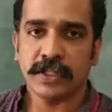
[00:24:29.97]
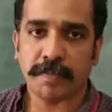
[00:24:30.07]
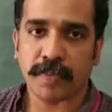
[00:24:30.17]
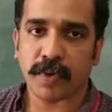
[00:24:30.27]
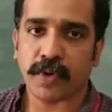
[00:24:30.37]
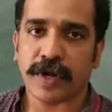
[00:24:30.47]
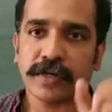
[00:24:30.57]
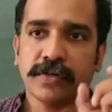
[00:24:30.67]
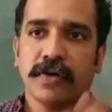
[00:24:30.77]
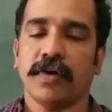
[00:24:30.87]
the
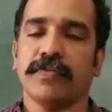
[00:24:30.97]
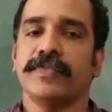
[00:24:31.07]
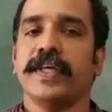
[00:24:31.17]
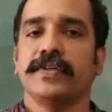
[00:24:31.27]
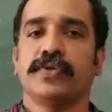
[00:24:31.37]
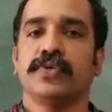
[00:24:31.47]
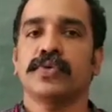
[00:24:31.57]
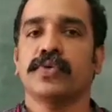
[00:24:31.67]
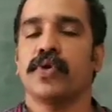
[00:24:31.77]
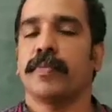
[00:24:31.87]
product of that
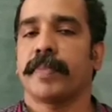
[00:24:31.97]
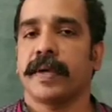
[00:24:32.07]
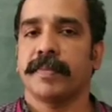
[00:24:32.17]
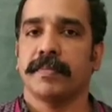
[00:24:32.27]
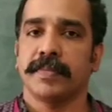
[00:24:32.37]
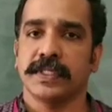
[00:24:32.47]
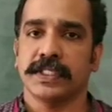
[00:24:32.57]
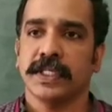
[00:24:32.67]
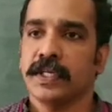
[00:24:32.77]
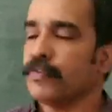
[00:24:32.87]
two co-prime
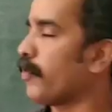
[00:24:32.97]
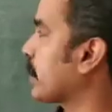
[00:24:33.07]
numbers. For